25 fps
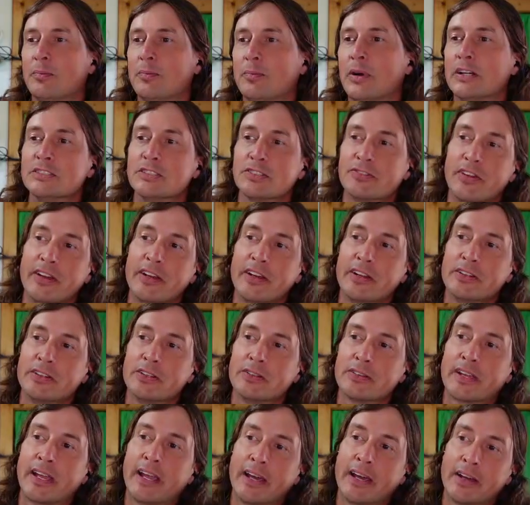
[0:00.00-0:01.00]

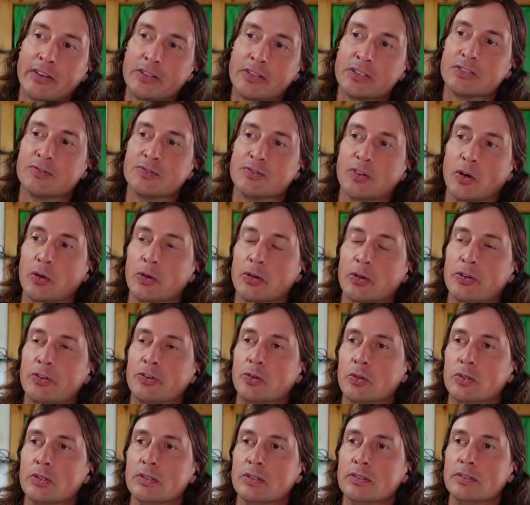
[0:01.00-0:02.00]
Project Catalyst voter
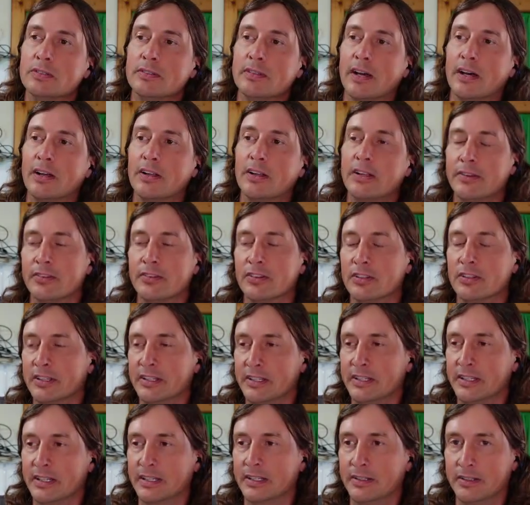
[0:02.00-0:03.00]
tool. I'll have the
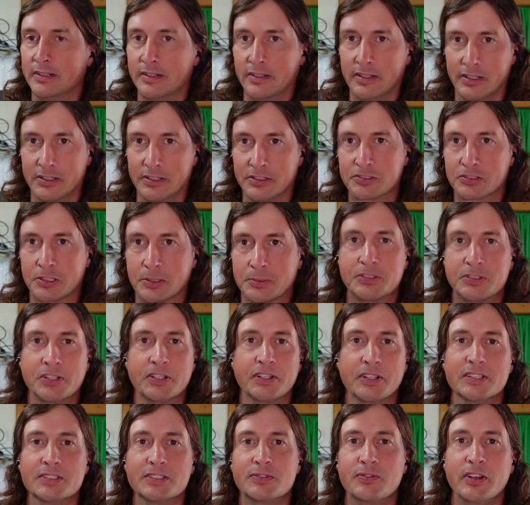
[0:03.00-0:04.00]
link in the
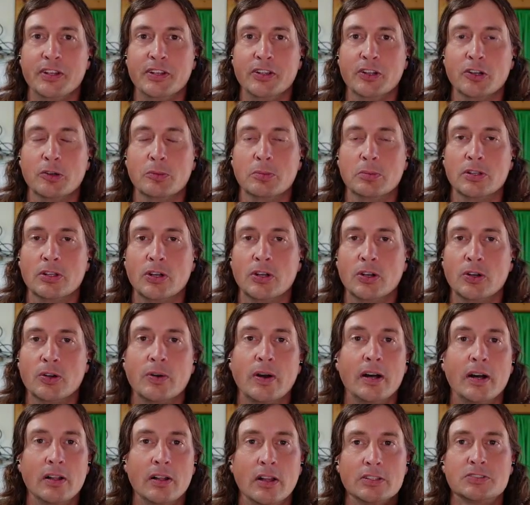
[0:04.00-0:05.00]
description of this video
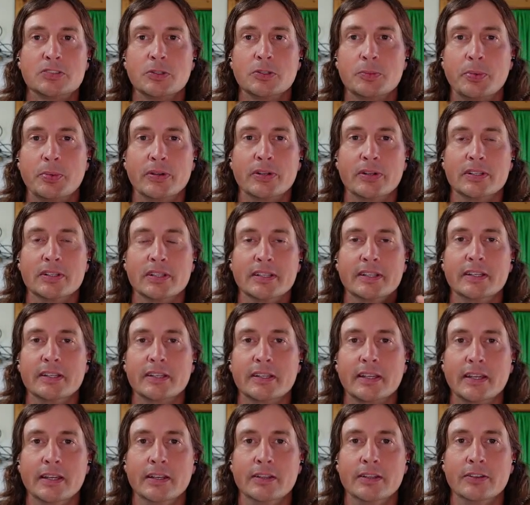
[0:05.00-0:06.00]
below. I'll also put a
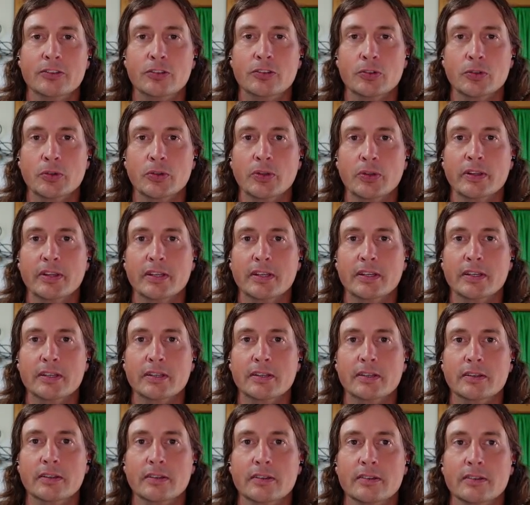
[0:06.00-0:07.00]
link into
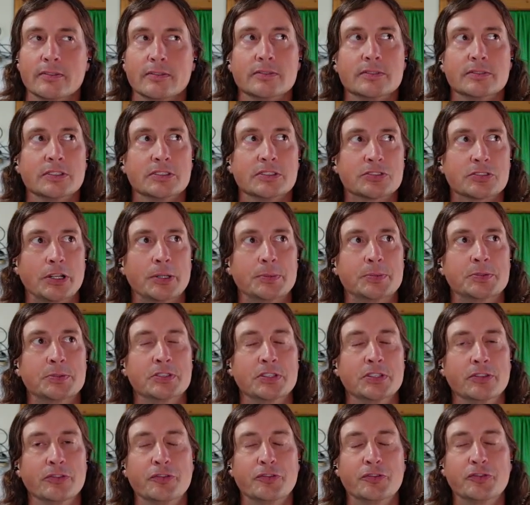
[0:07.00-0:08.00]
the
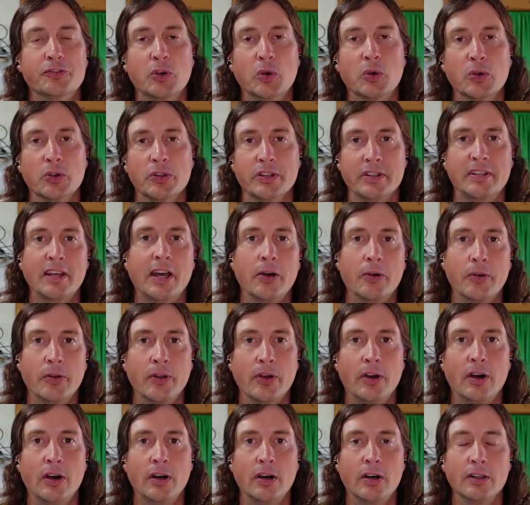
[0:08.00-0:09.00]
description for the town
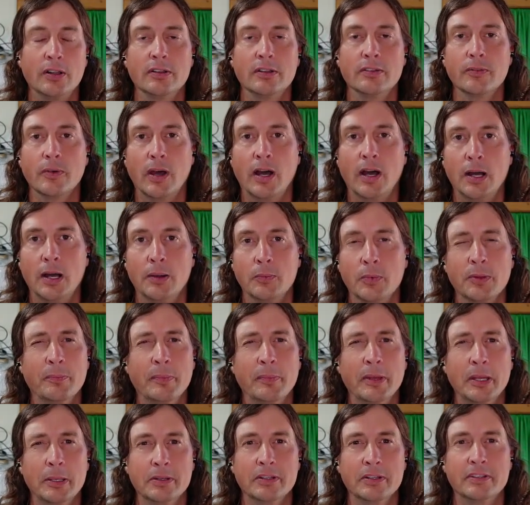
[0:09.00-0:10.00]
hall
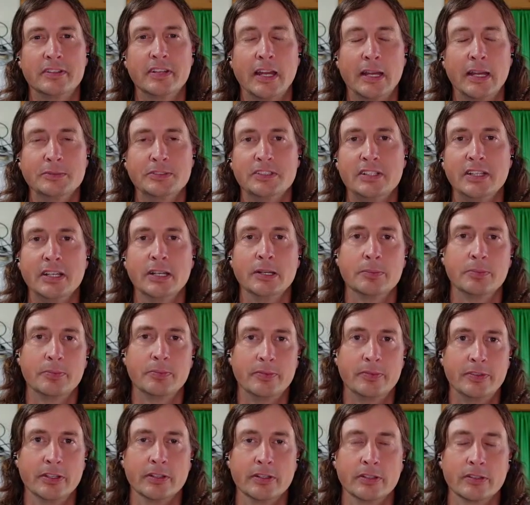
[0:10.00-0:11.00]
with maybe a timestamp
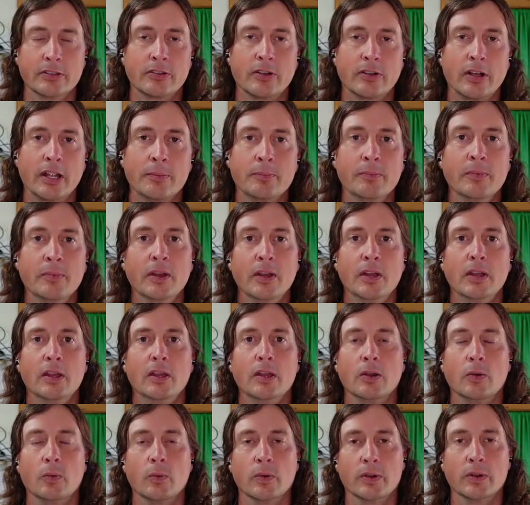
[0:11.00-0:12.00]
to grab
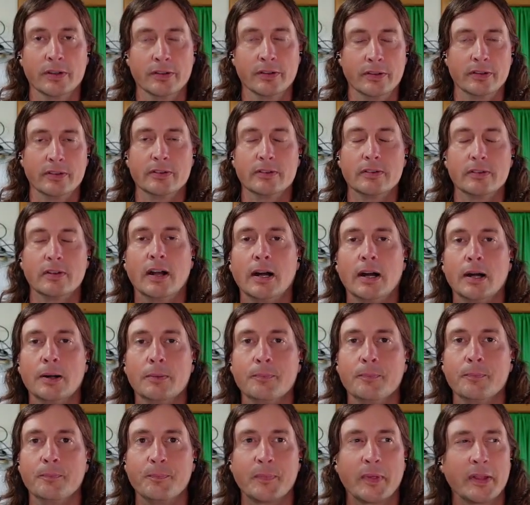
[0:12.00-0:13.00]
where
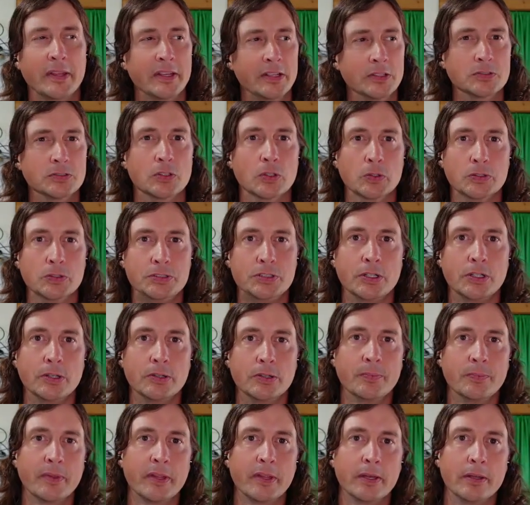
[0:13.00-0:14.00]
I think it was
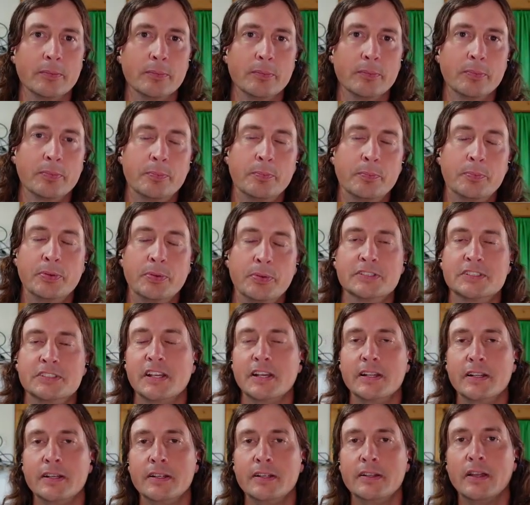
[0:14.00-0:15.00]
Lucio that
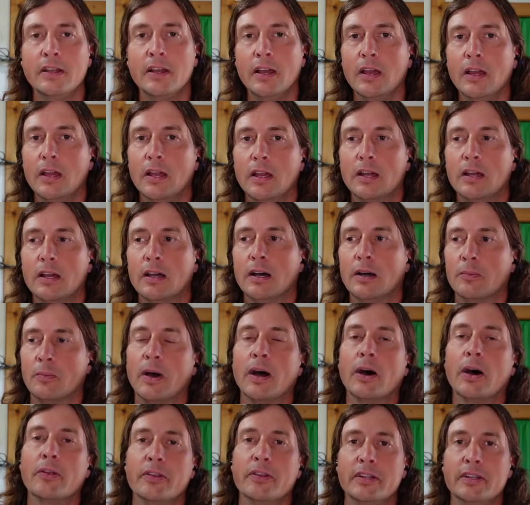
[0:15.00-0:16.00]
presented
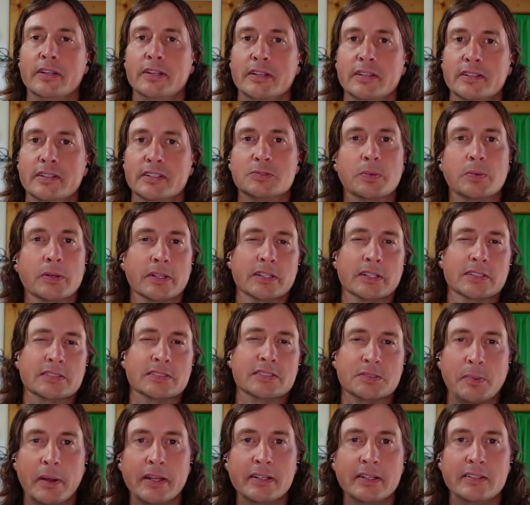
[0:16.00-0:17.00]
how they did this. But
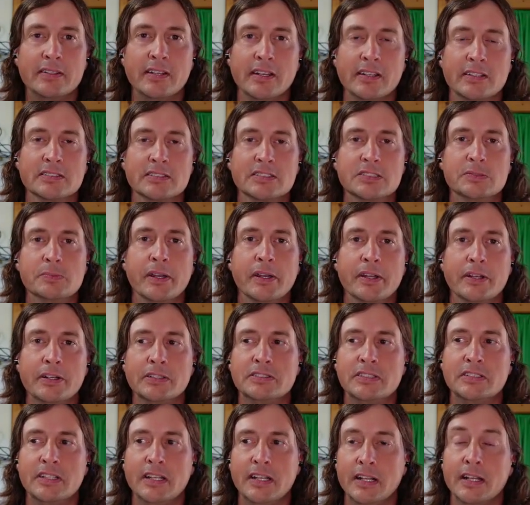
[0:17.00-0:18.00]
this is my take. This is my
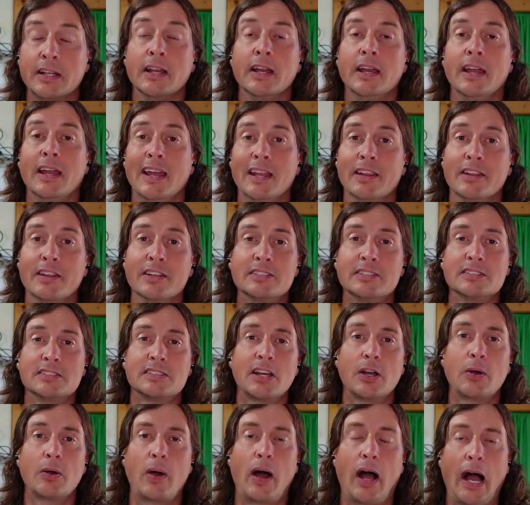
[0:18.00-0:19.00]
understanding. And this
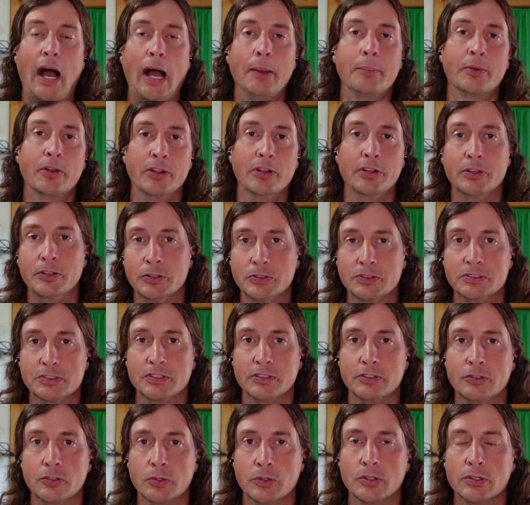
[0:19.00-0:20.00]
is how I'm going to use
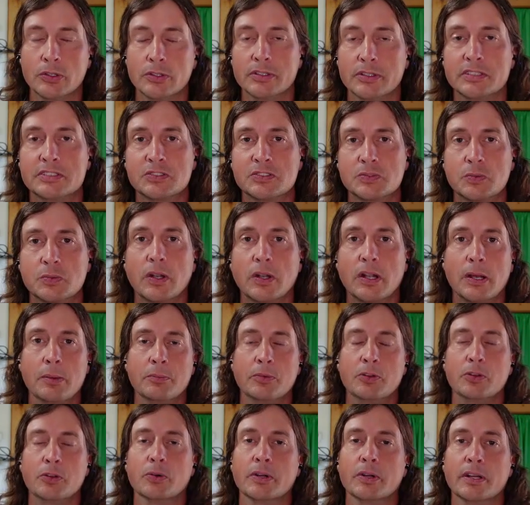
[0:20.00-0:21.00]
the tool. This is what
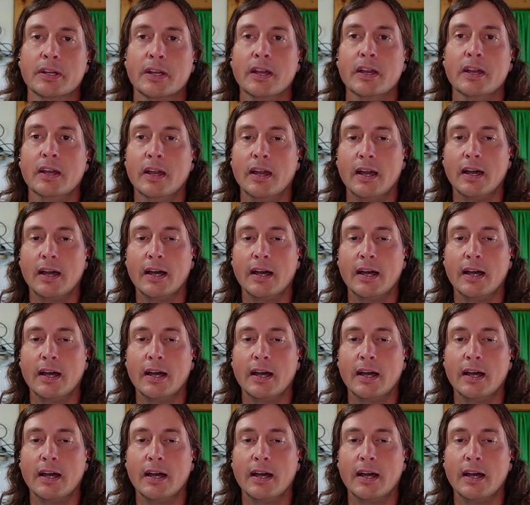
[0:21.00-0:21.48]
I'm doing.